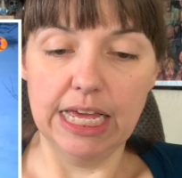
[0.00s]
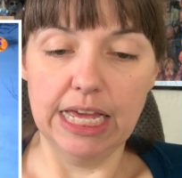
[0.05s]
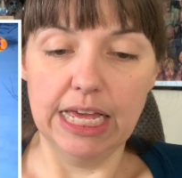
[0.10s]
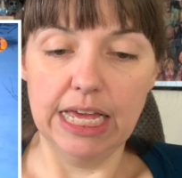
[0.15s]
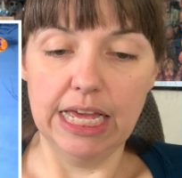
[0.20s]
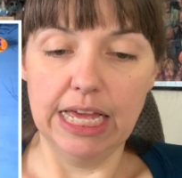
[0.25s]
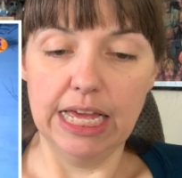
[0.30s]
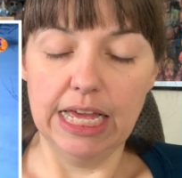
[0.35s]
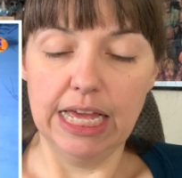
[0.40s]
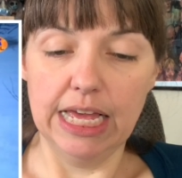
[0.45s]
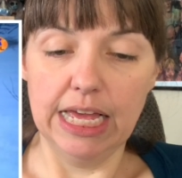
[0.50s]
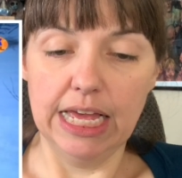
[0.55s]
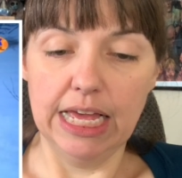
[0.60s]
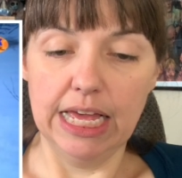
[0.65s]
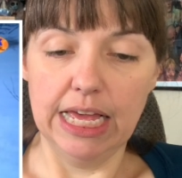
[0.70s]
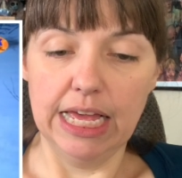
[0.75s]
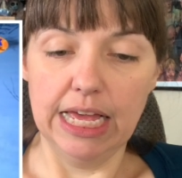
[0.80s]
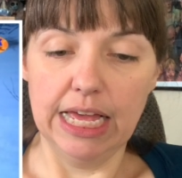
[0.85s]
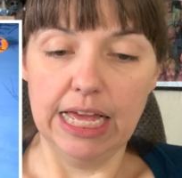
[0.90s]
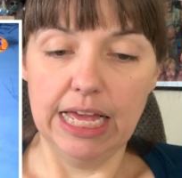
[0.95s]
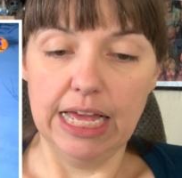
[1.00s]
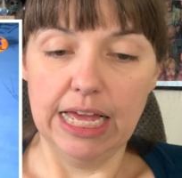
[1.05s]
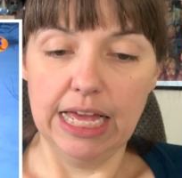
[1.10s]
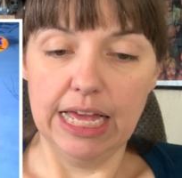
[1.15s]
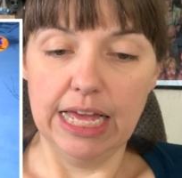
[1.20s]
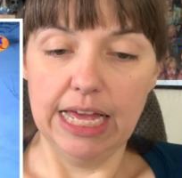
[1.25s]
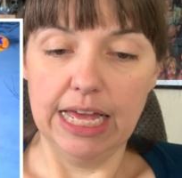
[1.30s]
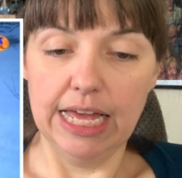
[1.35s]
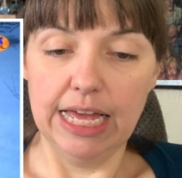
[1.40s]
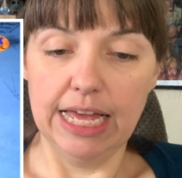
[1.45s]

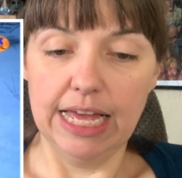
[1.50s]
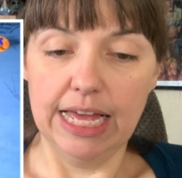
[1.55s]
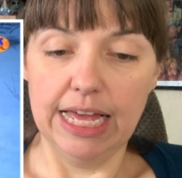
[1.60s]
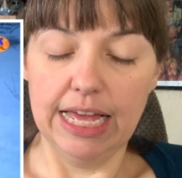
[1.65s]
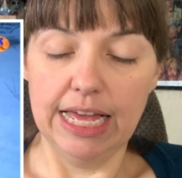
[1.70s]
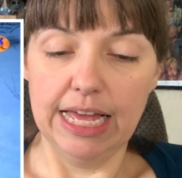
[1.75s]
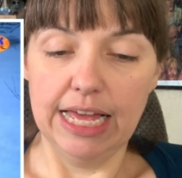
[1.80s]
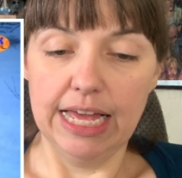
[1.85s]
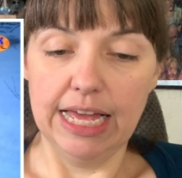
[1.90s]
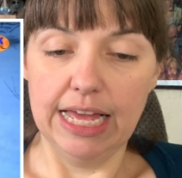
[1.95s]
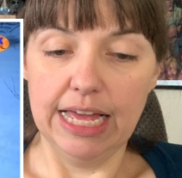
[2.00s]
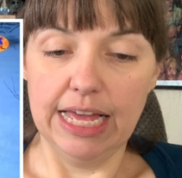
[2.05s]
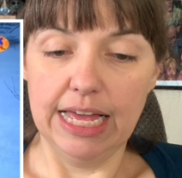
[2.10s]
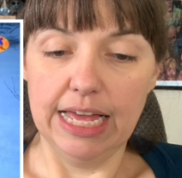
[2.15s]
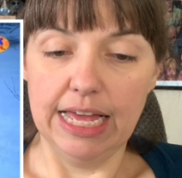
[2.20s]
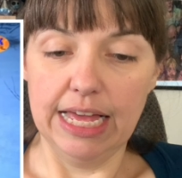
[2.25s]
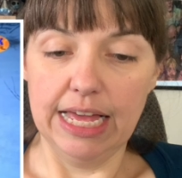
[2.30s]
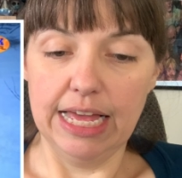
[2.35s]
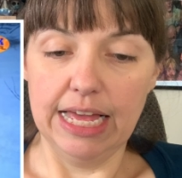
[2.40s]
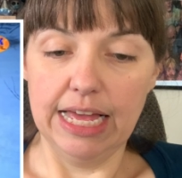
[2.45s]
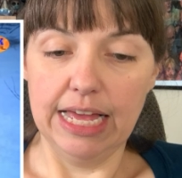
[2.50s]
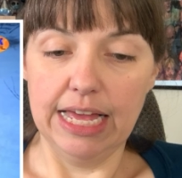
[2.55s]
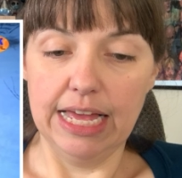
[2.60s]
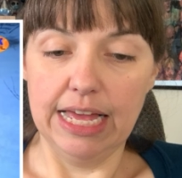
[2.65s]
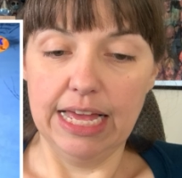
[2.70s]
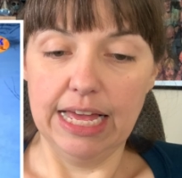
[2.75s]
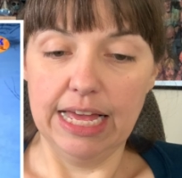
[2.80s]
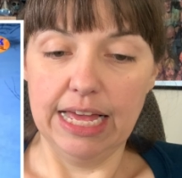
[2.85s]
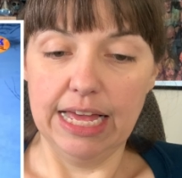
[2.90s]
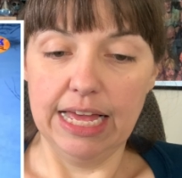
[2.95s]

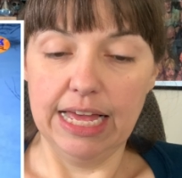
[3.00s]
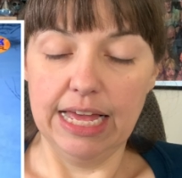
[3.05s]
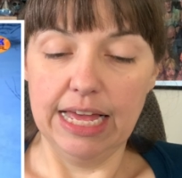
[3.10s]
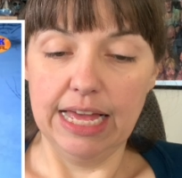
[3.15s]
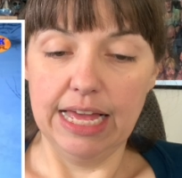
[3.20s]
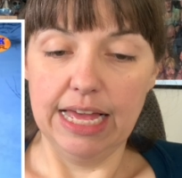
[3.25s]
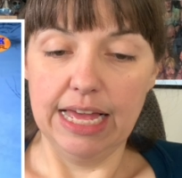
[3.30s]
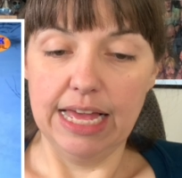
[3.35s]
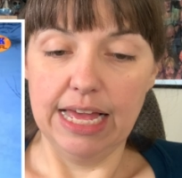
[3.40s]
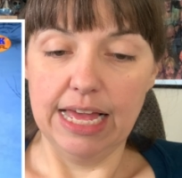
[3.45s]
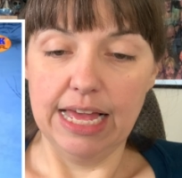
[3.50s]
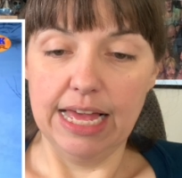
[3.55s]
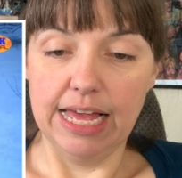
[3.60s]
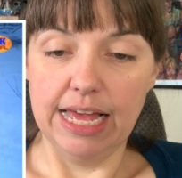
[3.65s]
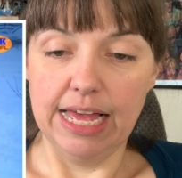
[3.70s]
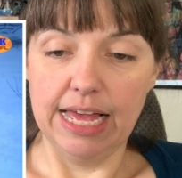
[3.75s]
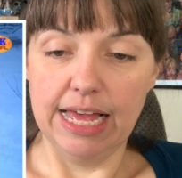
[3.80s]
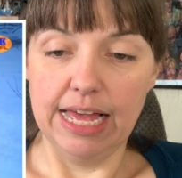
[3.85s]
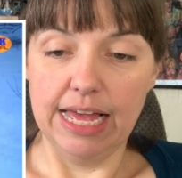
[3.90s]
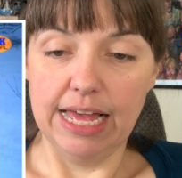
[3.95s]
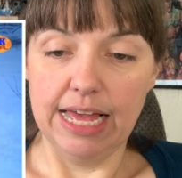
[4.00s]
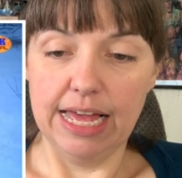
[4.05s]
(no one is talking)